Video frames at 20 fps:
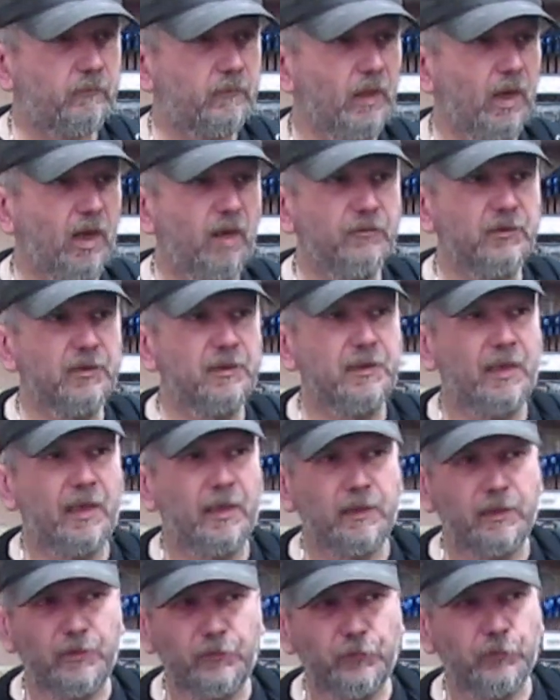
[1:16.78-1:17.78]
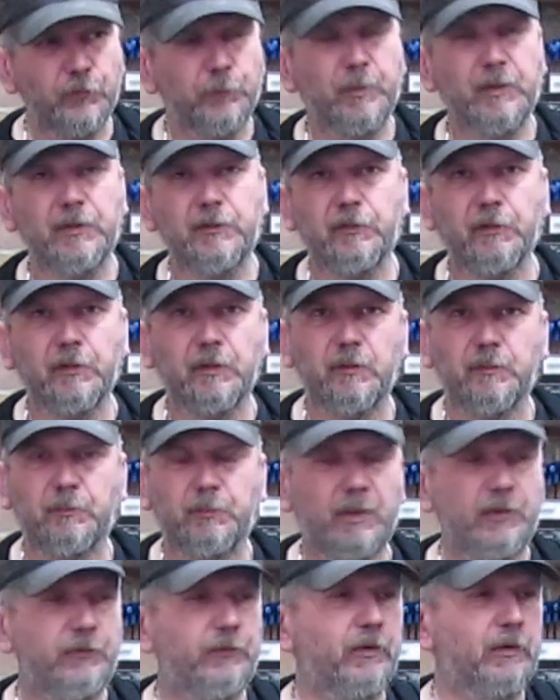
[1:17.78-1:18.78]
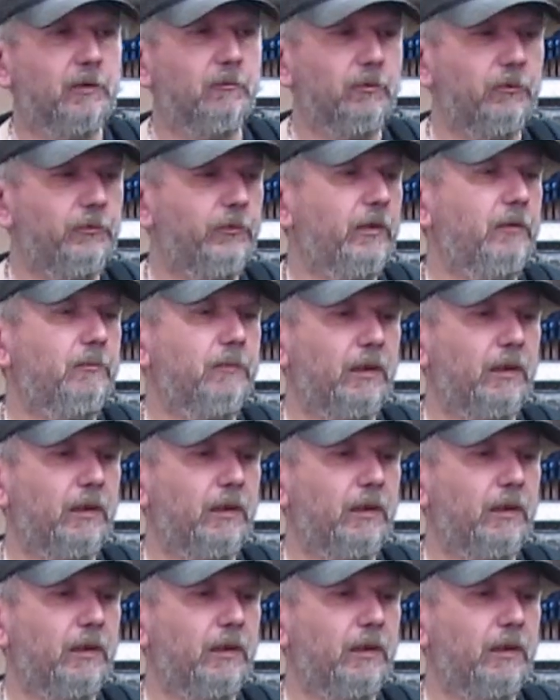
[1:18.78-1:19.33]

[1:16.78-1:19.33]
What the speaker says: Other than that, it's just been basic routine